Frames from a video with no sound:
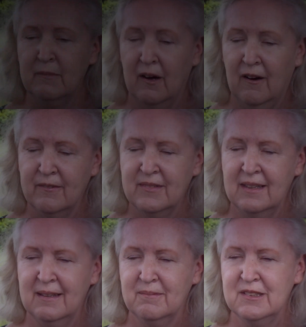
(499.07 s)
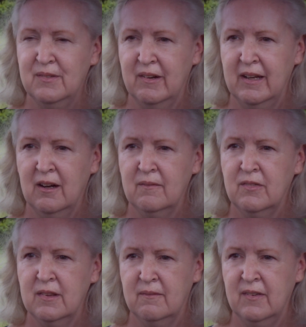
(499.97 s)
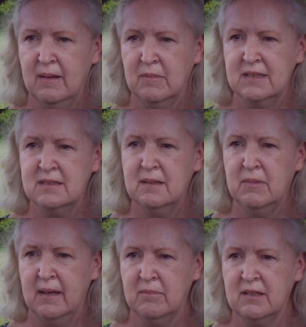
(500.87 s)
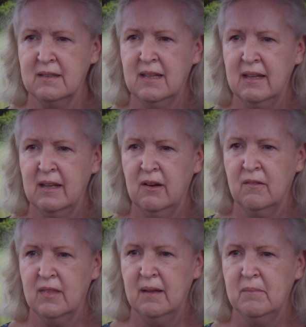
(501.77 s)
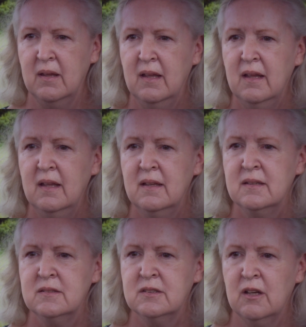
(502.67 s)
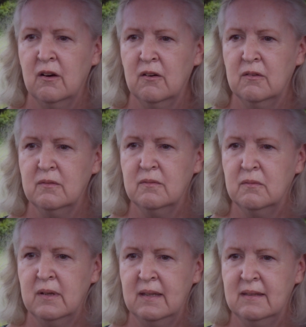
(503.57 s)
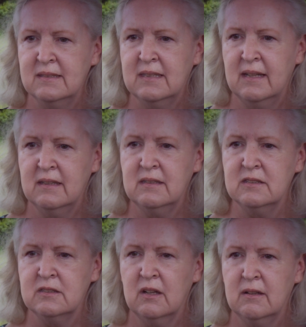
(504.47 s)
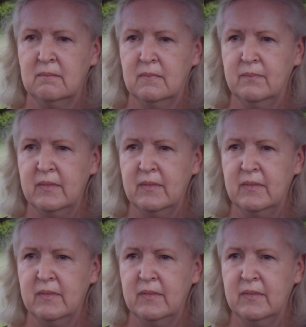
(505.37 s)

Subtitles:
Often it was very hard for the families to be able to take care of them. So we decided to start a